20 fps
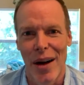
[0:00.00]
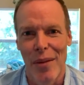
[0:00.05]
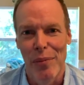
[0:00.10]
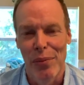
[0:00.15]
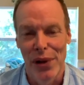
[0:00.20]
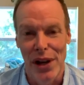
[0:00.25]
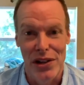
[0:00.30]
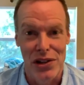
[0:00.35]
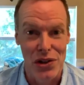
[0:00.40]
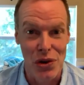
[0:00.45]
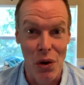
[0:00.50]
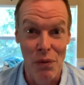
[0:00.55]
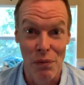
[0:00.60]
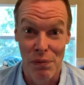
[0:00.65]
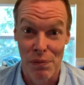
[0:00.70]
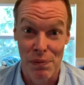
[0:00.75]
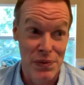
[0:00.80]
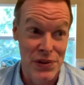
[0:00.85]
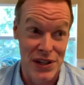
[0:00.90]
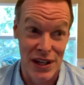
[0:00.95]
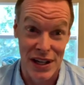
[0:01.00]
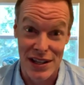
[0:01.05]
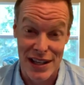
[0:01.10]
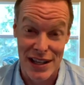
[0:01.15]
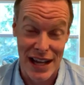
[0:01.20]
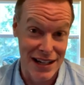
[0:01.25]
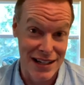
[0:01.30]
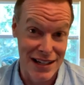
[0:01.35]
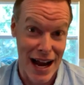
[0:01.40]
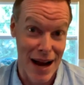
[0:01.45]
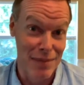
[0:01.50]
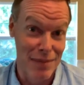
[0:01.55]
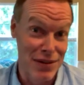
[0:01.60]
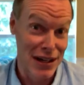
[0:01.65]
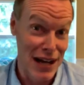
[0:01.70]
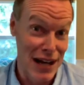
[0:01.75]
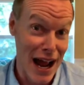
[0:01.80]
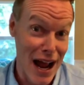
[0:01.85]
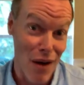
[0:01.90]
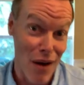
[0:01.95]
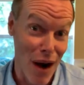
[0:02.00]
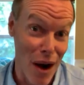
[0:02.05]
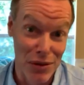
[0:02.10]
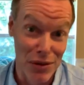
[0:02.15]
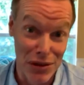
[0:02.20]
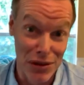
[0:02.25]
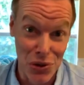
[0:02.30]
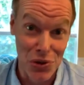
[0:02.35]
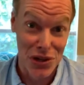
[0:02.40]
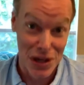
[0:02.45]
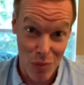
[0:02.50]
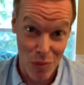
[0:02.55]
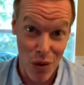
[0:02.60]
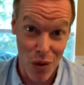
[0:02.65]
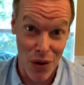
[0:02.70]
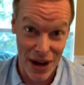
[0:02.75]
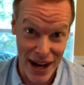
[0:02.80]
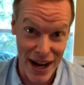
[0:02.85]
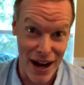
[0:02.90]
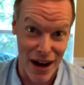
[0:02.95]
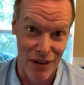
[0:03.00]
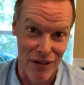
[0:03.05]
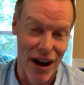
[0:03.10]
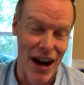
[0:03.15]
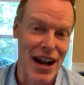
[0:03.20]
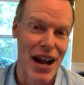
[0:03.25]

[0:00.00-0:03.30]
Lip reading: Plus, since that time to now, I was losing more hair, right?